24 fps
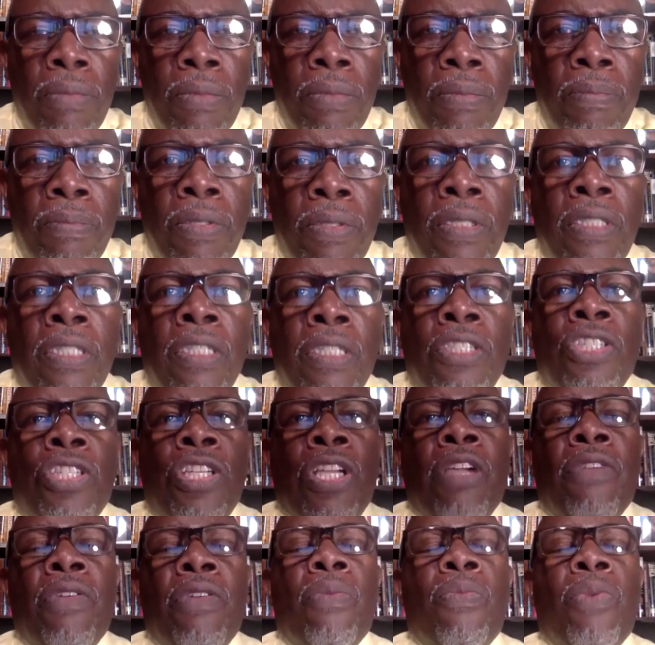
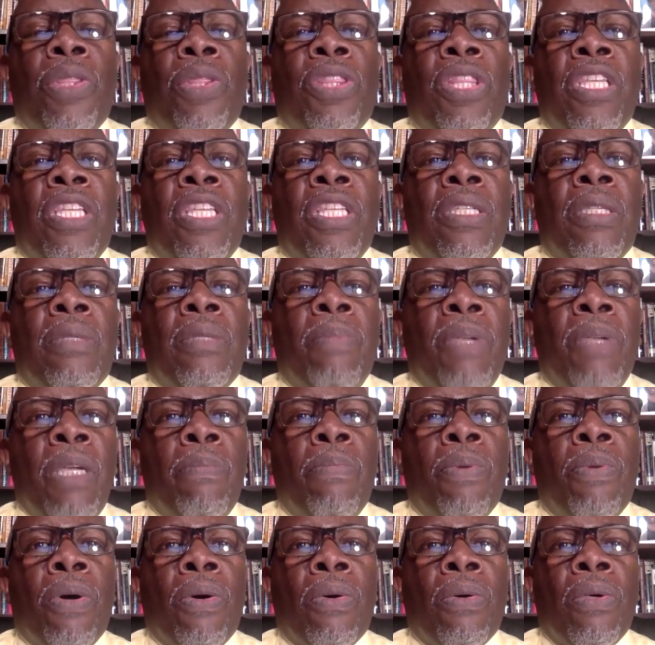Share it with these
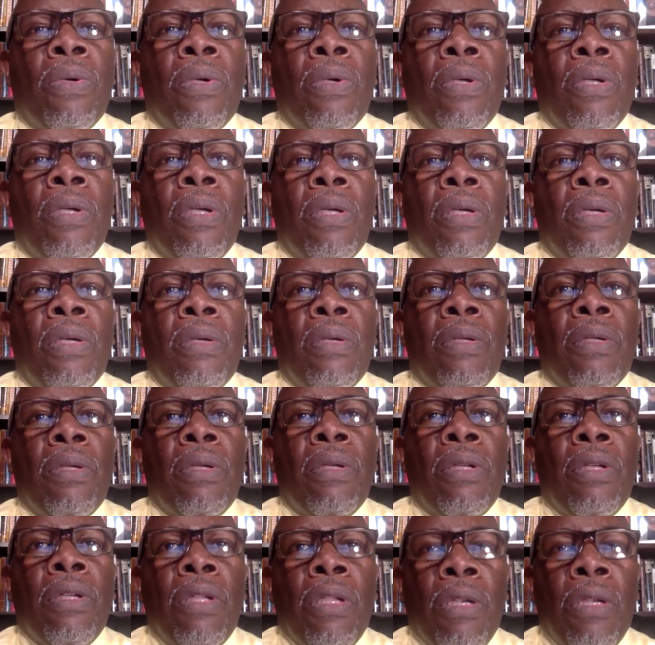people.
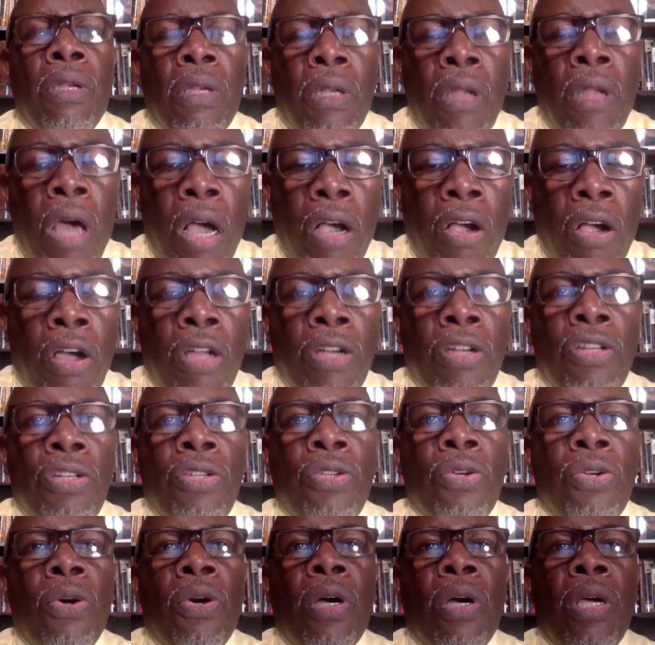Knock on the
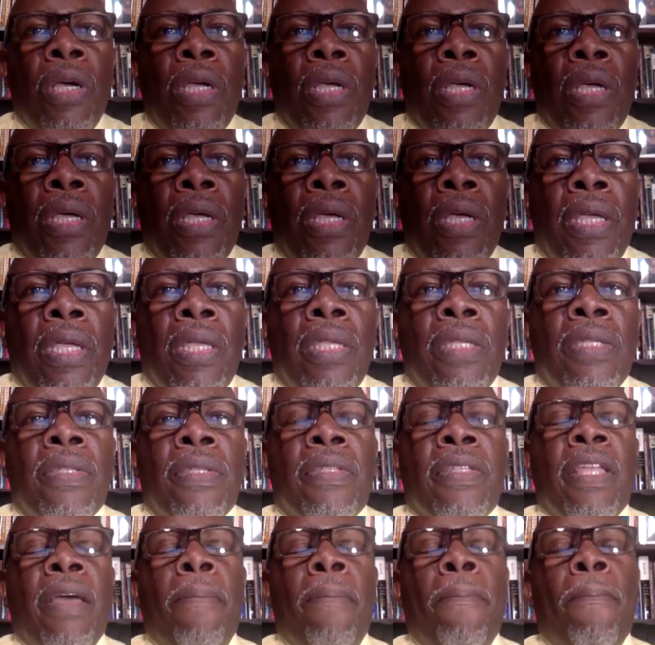door,
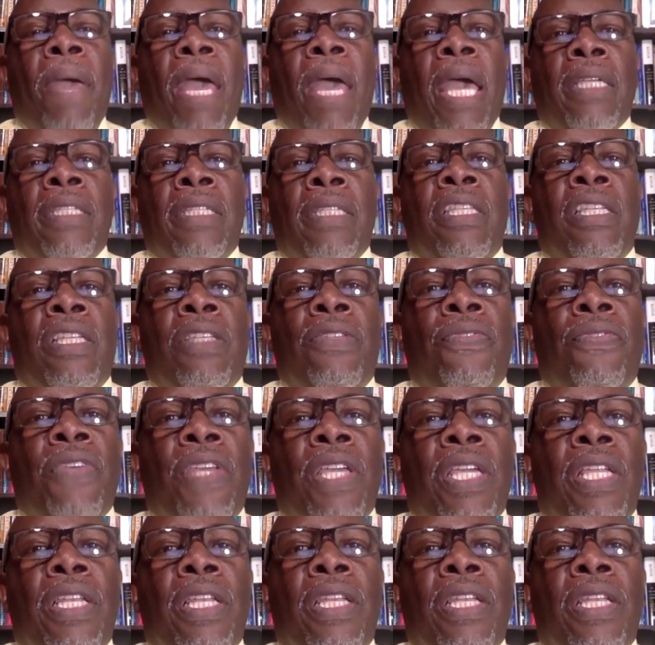step back six feet,